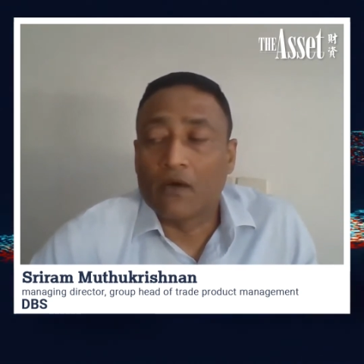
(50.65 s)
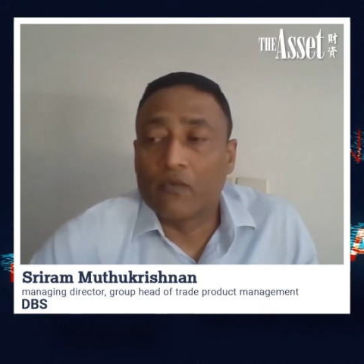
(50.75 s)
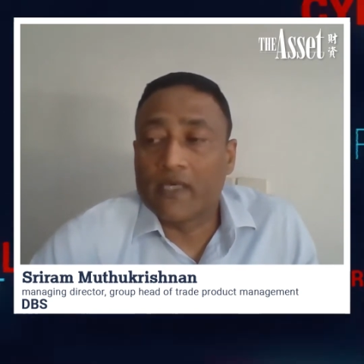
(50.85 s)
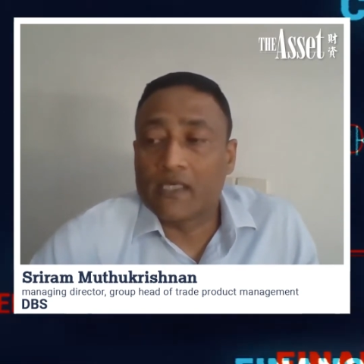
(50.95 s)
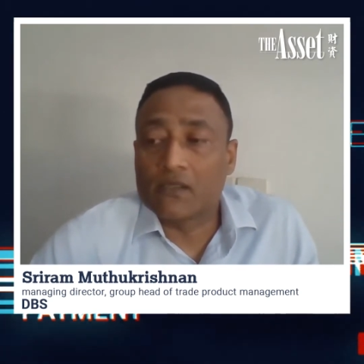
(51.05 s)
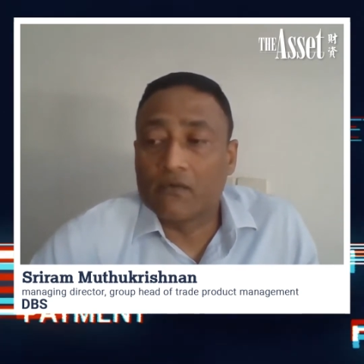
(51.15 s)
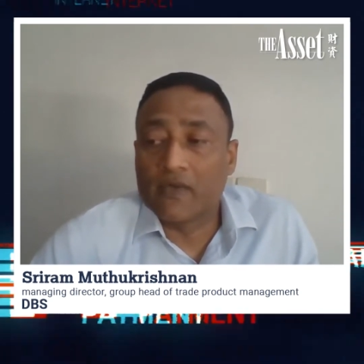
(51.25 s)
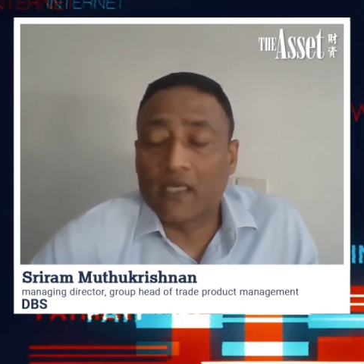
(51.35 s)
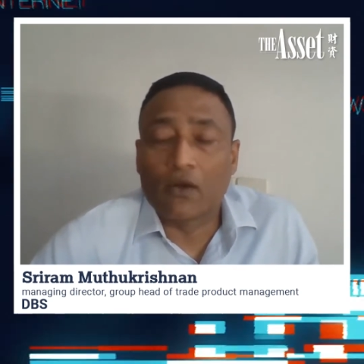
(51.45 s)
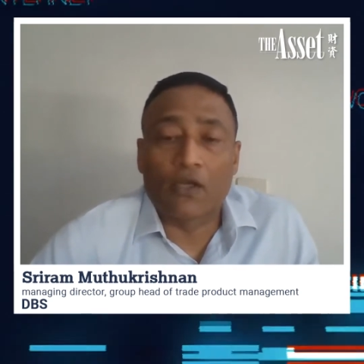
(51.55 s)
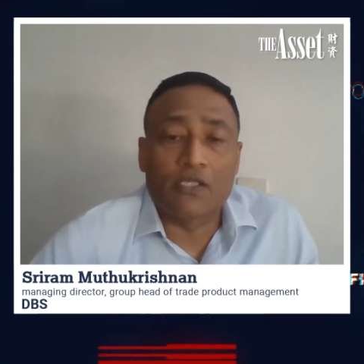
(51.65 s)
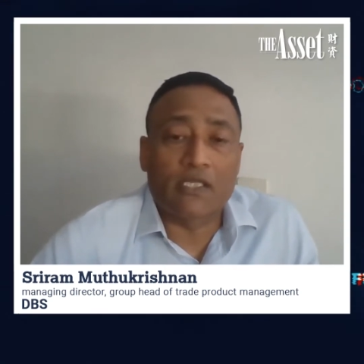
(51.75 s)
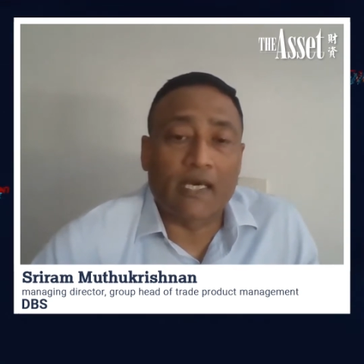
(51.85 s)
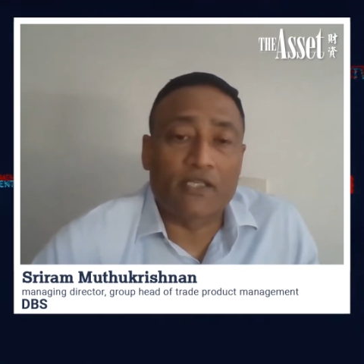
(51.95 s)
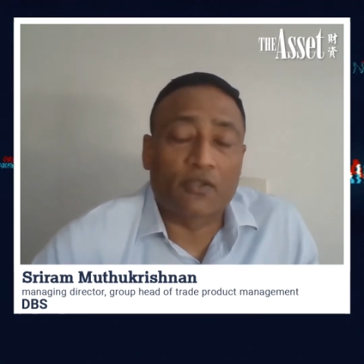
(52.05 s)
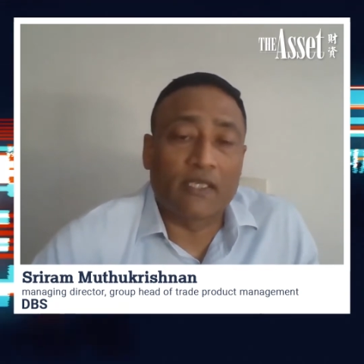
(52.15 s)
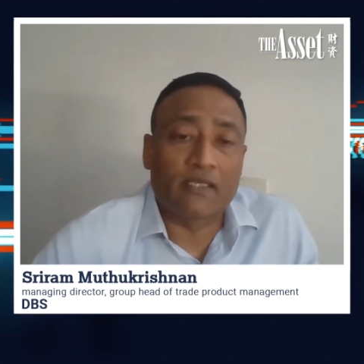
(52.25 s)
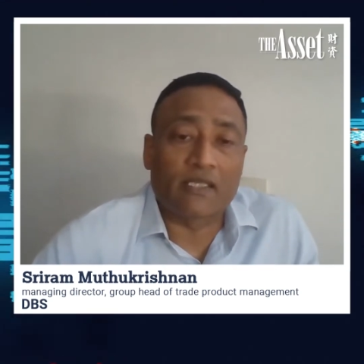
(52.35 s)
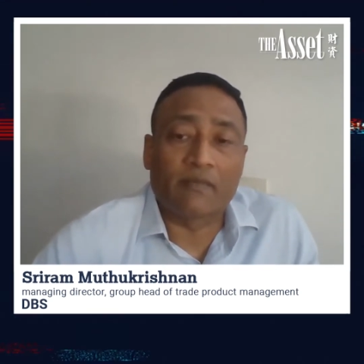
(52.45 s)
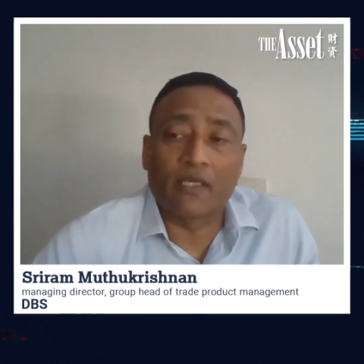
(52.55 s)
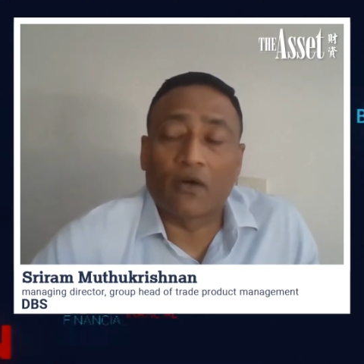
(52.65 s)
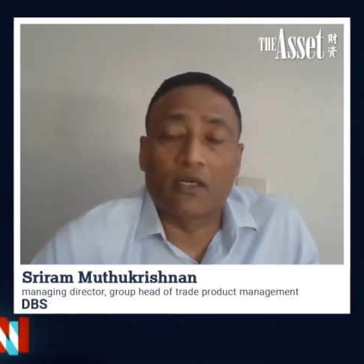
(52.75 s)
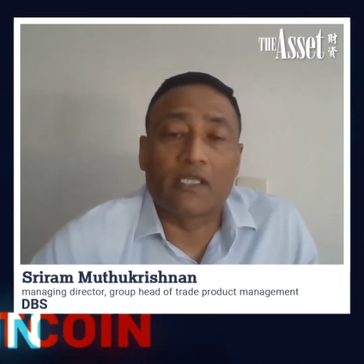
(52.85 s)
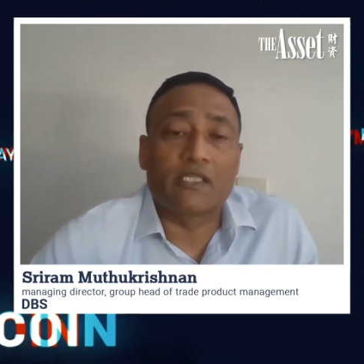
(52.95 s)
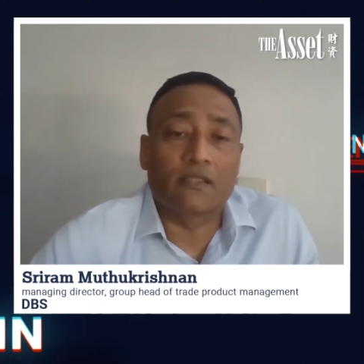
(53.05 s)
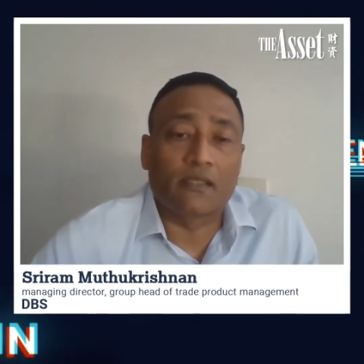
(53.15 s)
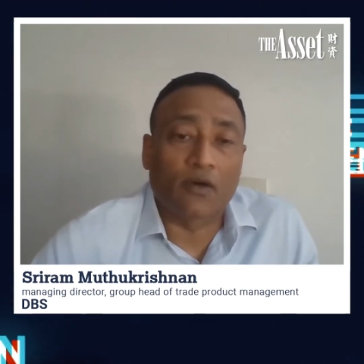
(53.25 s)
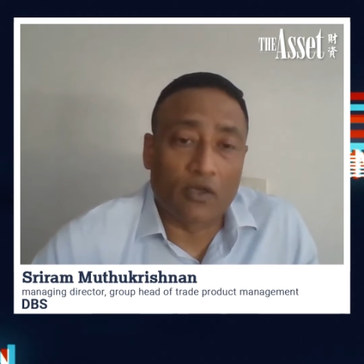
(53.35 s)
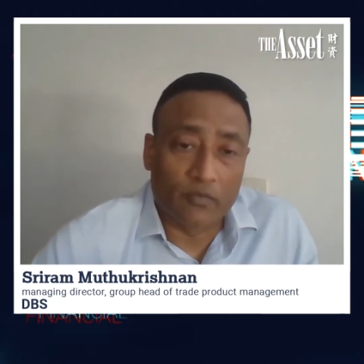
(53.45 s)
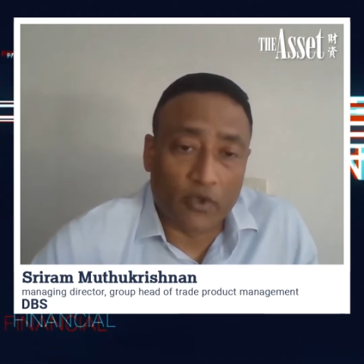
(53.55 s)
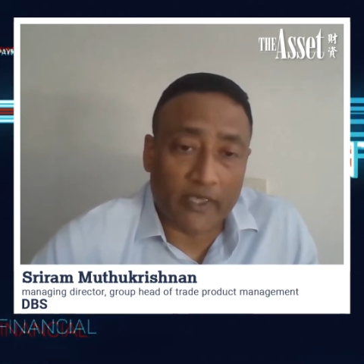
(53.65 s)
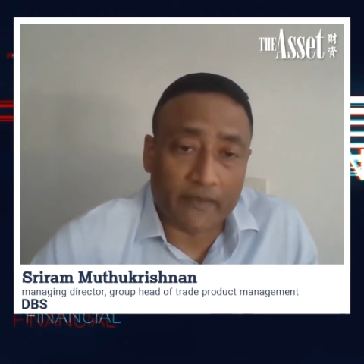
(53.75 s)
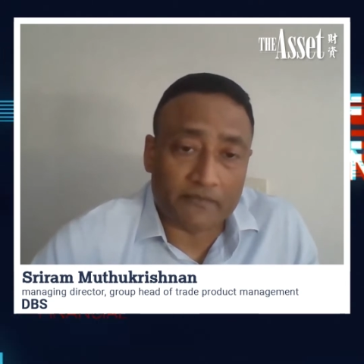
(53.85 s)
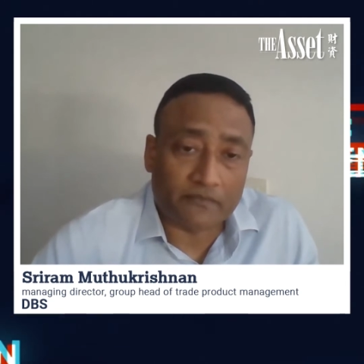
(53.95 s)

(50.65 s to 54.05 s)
We launched actually something called digital onboarding,